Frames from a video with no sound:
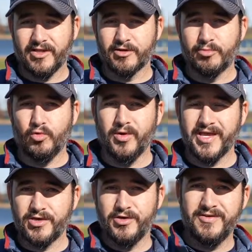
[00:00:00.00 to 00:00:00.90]
liner pool a
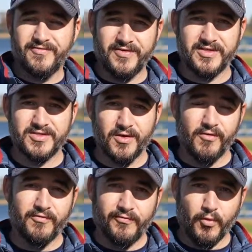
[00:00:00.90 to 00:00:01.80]
good fit
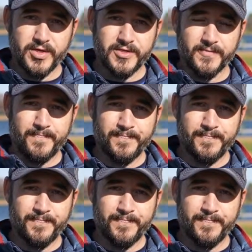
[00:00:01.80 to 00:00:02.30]
for you.